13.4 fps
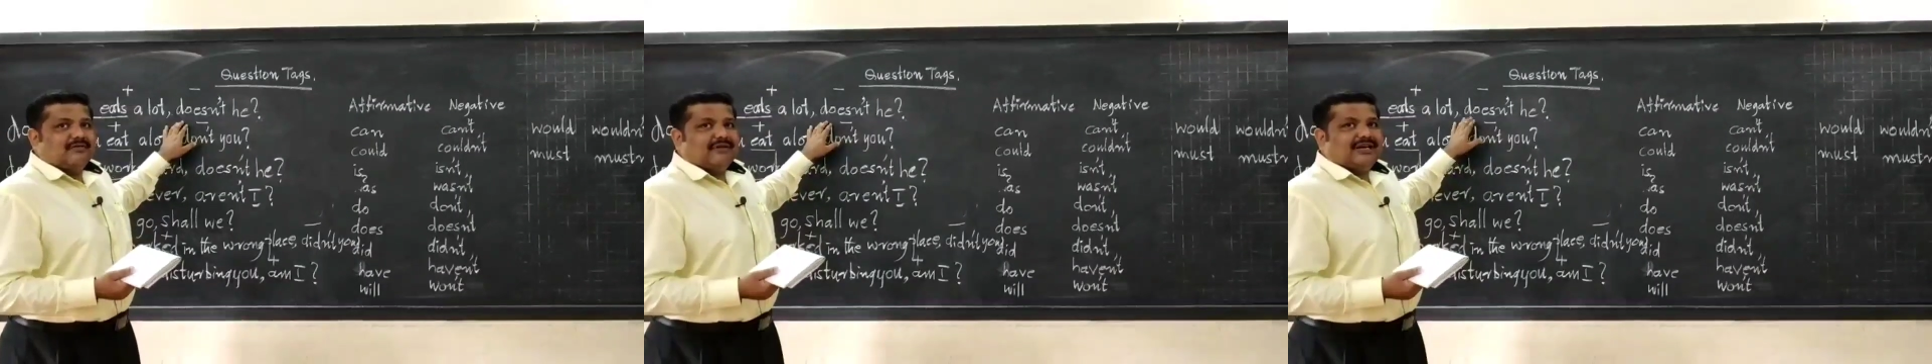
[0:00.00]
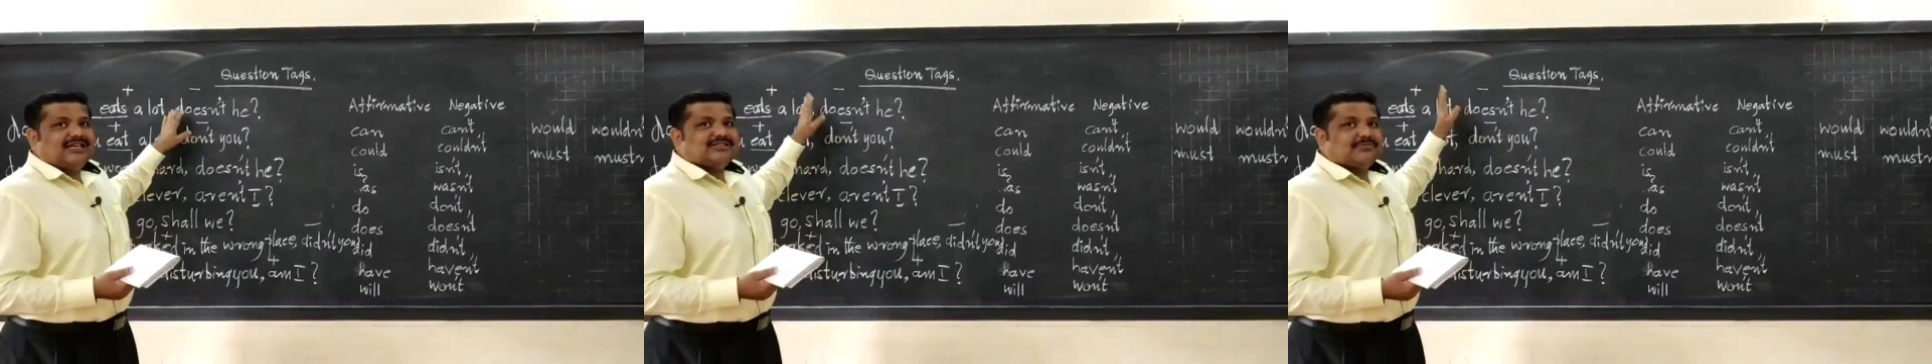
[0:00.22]

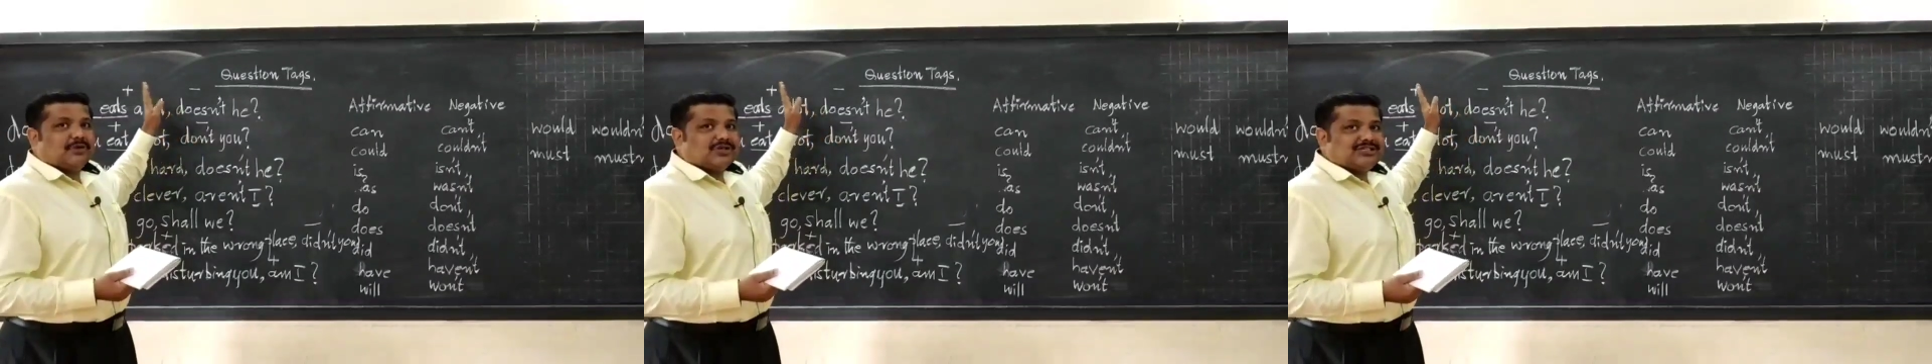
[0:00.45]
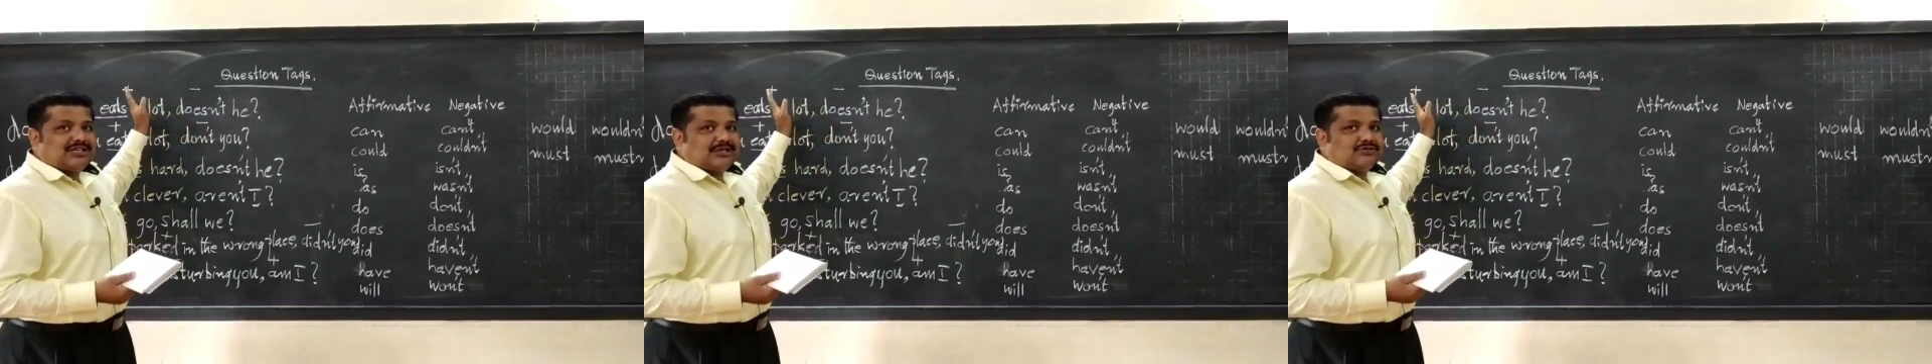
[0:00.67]
One is
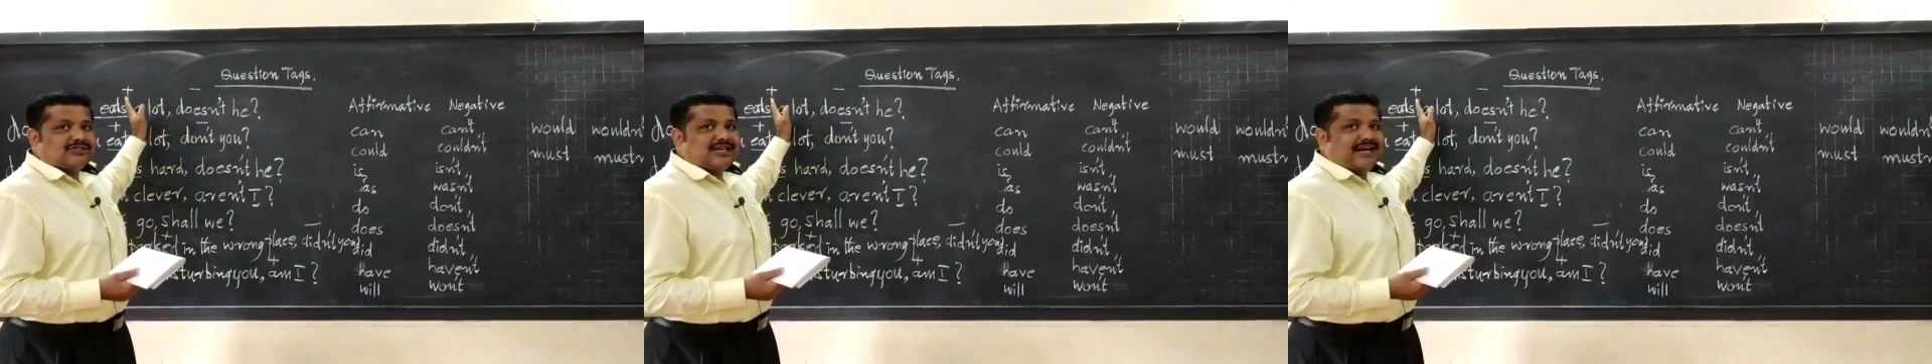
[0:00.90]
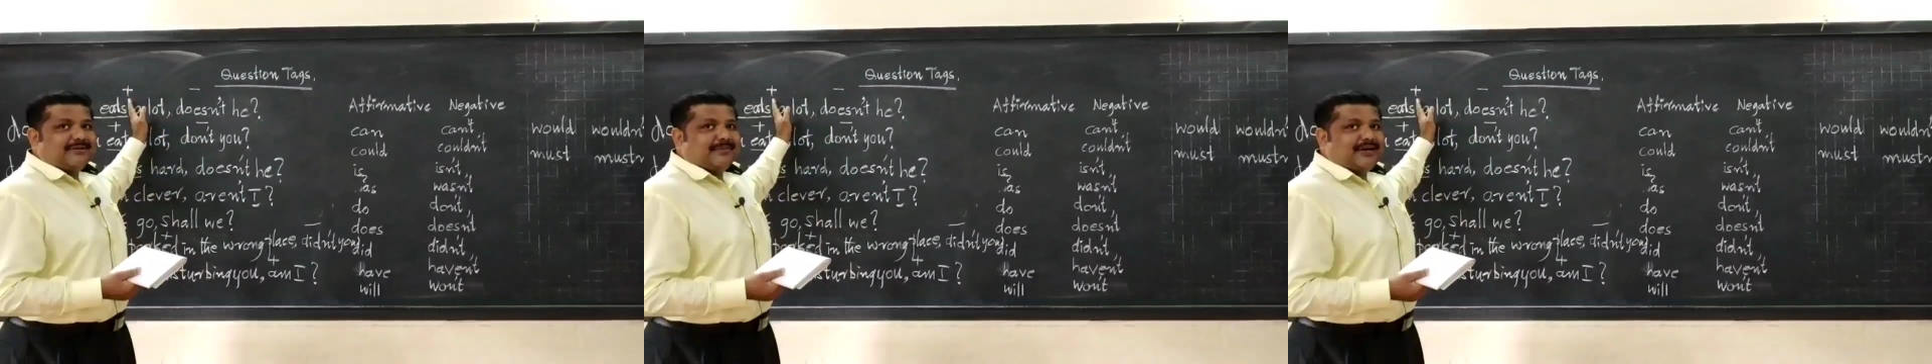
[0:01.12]
positive
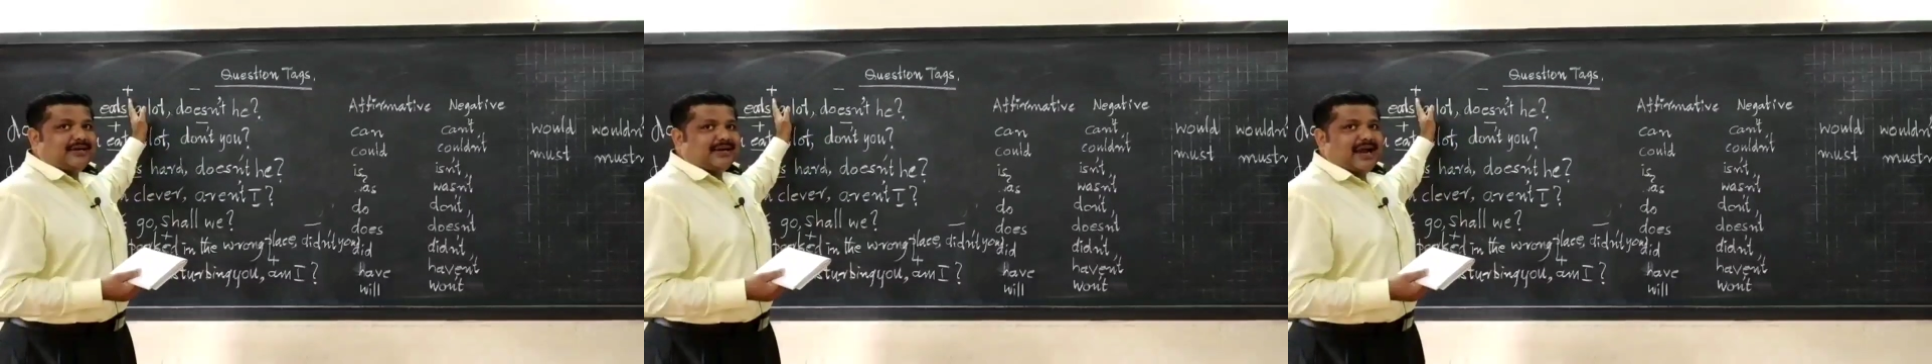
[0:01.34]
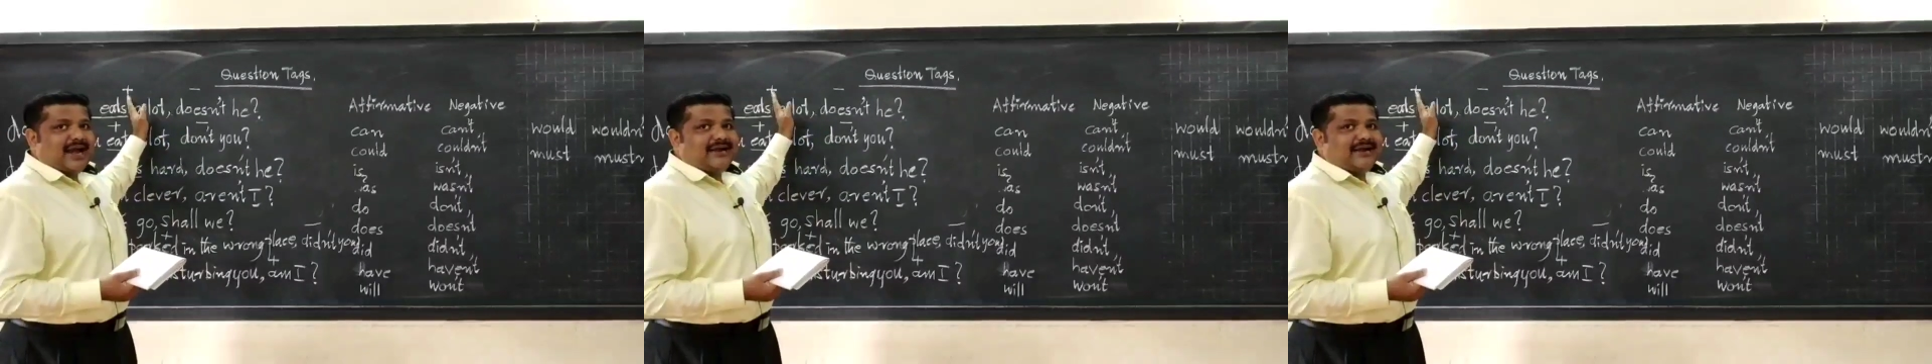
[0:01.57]
statement